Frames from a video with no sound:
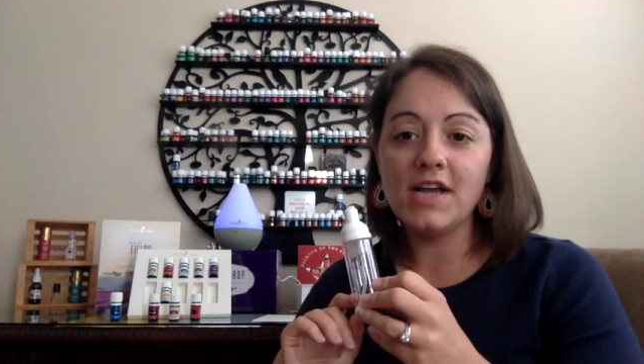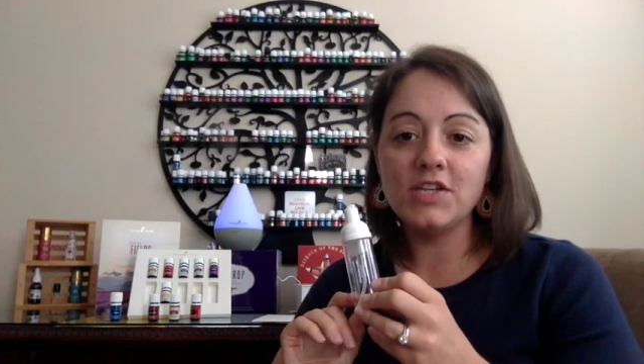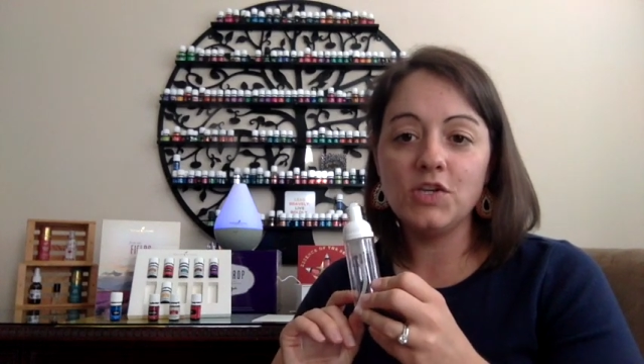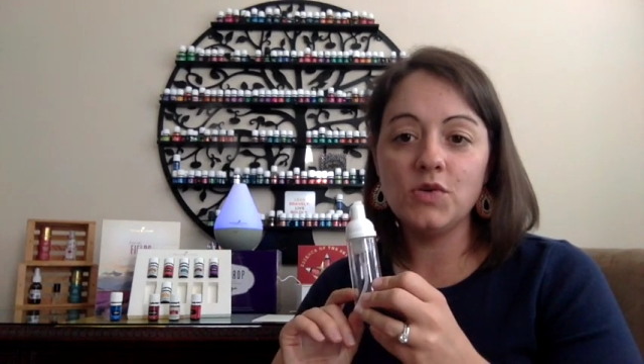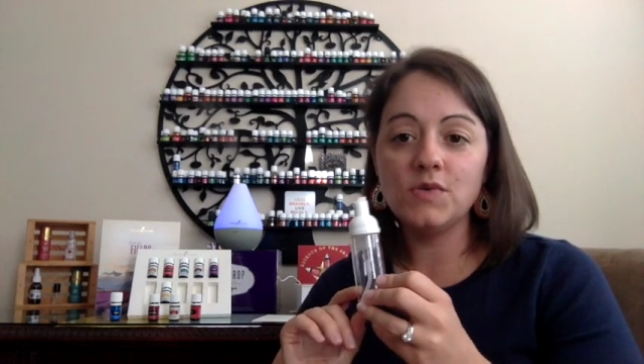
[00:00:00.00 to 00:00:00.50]
I
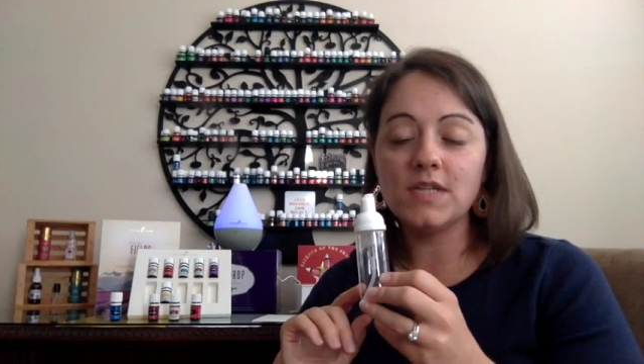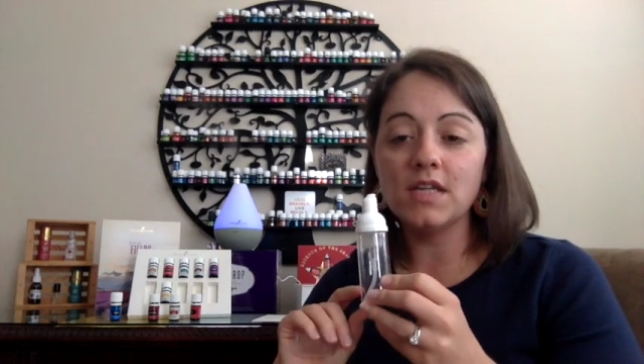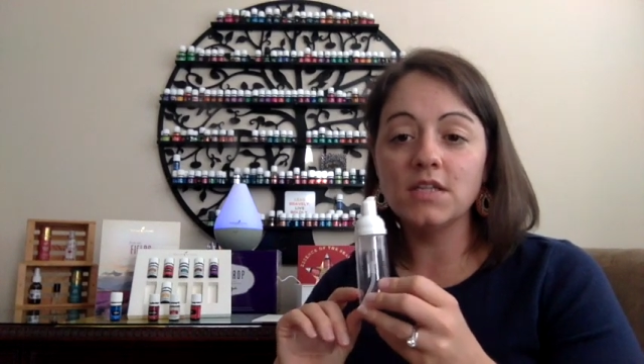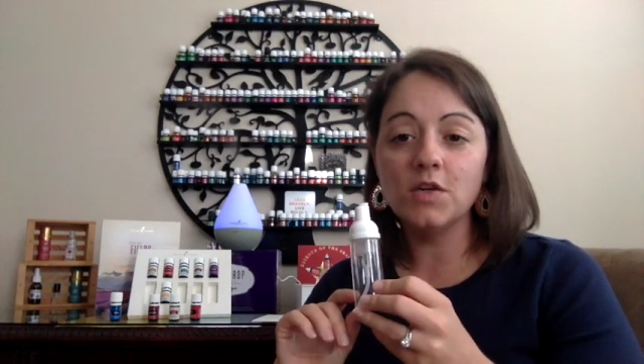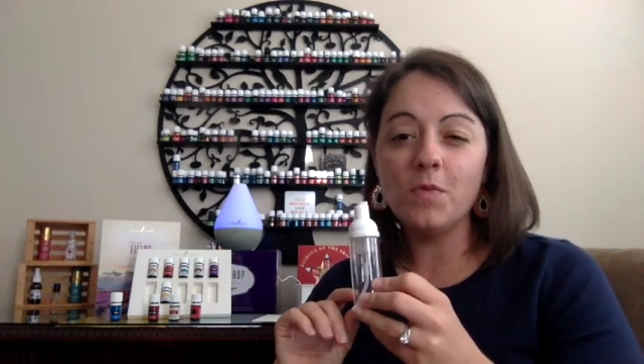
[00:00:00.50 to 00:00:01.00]
use
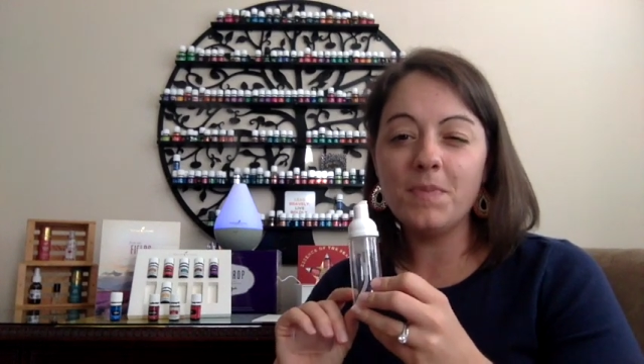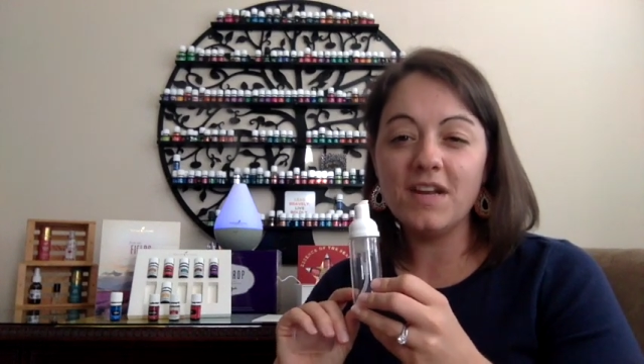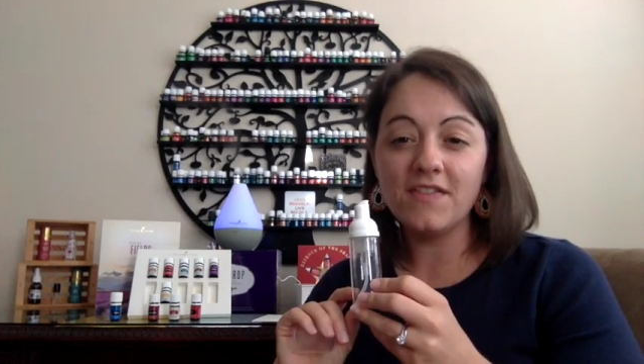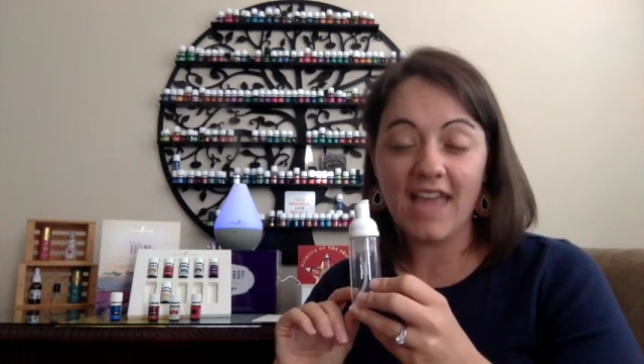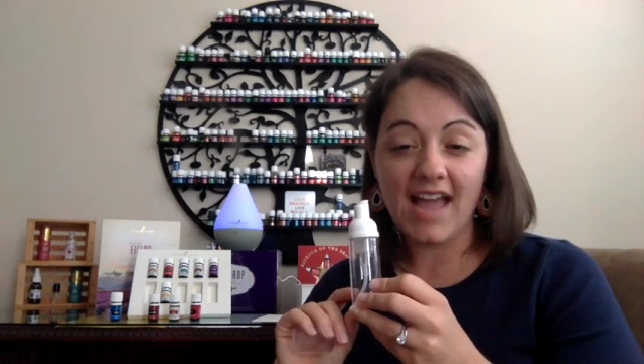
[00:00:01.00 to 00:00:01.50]
a little
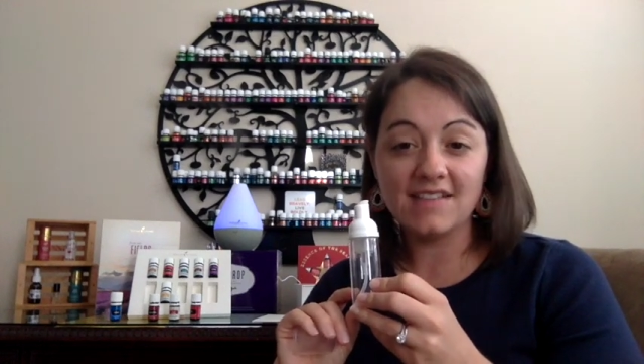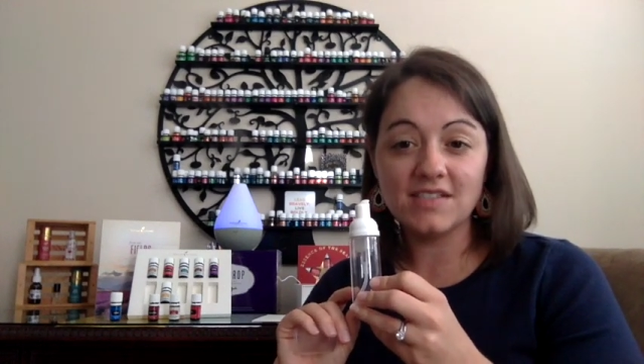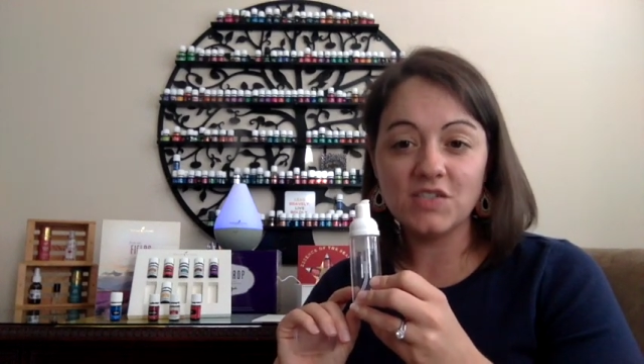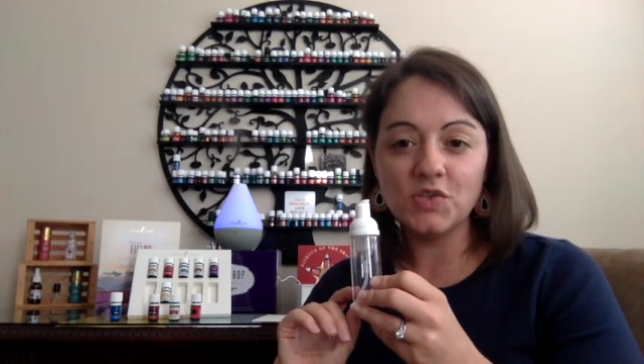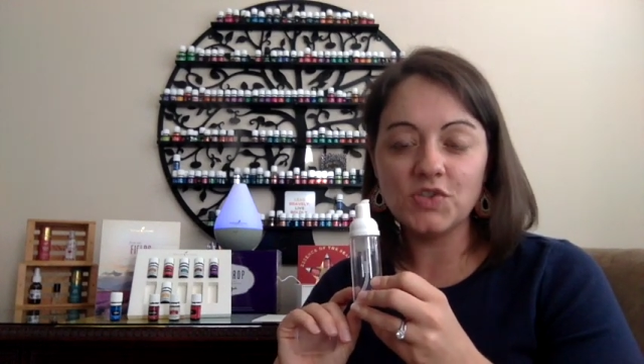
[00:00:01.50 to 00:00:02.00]
bit of
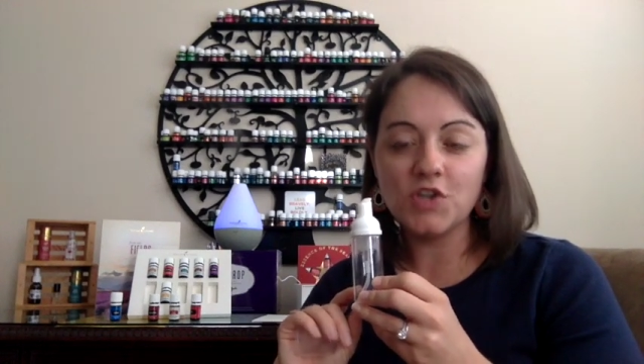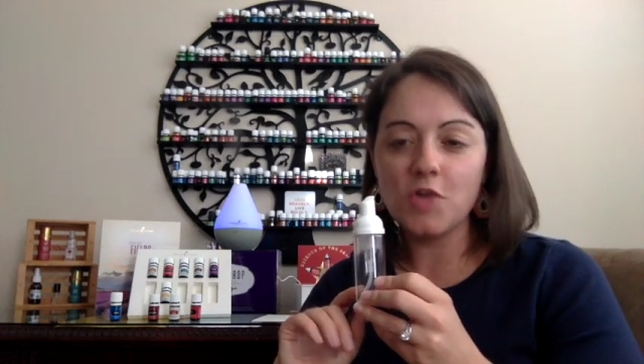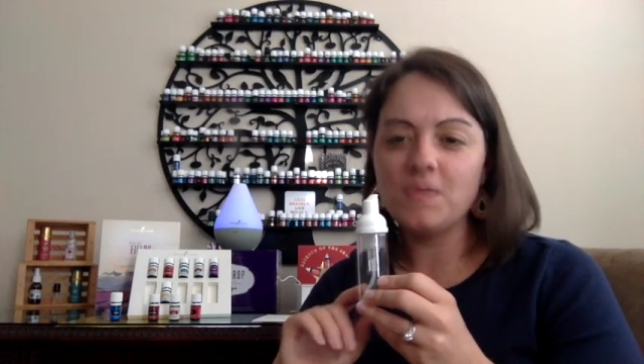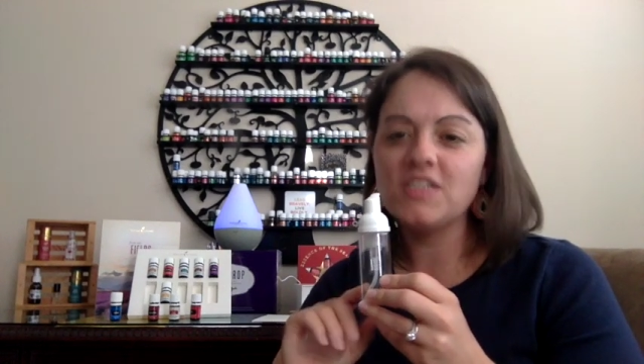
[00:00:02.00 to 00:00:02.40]
Castile soap.